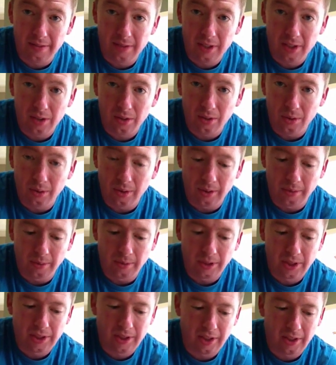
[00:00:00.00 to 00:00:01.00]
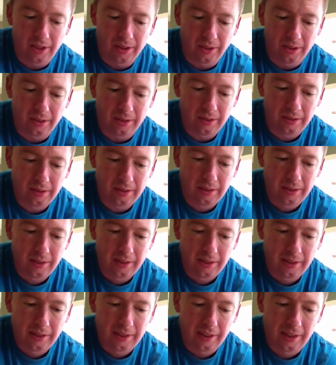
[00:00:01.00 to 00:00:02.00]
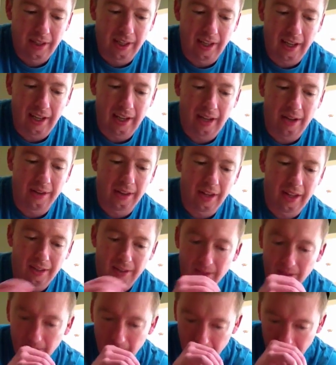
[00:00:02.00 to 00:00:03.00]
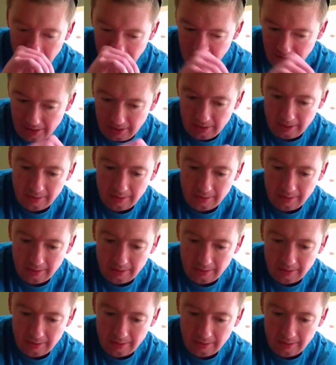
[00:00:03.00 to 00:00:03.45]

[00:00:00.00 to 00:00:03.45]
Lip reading: view, and we'll show kind of how that looks,